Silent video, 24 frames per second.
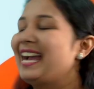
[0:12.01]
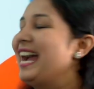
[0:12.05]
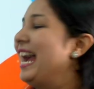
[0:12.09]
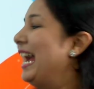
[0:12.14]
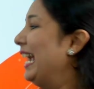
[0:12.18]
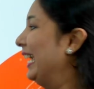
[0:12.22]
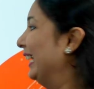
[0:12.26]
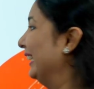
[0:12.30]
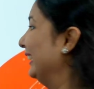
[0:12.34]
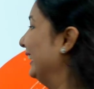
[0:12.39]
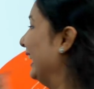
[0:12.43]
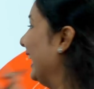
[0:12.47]

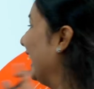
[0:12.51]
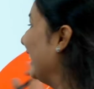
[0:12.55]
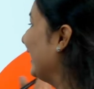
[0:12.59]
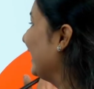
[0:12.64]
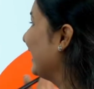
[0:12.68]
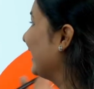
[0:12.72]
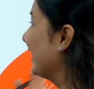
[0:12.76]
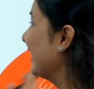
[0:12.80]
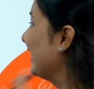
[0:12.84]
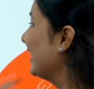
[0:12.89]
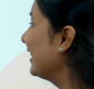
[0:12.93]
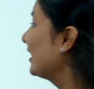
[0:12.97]
and that
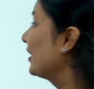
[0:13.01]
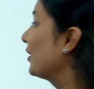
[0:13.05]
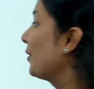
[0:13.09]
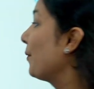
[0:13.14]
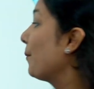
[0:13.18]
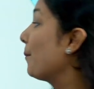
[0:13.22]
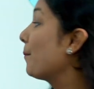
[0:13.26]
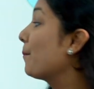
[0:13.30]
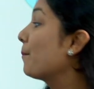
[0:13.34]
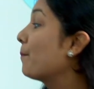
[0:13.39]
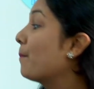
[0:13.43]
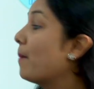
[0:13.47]
is
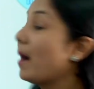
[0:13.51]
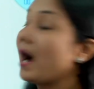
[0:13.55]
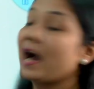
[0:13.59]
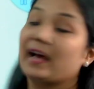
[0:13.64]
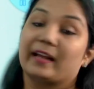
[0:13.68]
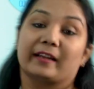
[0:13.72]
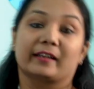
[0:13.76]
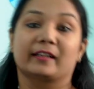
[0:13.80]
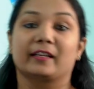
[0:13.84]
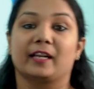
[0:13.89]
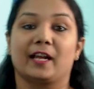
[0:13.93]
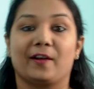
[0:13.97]

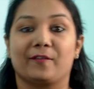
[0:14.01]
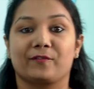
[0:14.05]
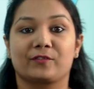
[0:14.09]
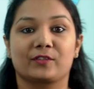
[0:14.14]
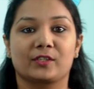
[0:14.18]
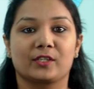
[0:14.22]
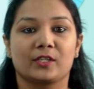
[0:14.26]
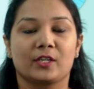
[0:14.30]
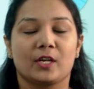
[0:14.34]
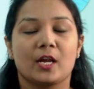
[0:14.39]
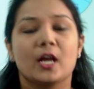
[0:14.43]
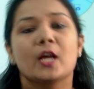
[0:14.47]
bar
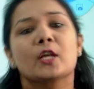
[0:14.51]
graphs.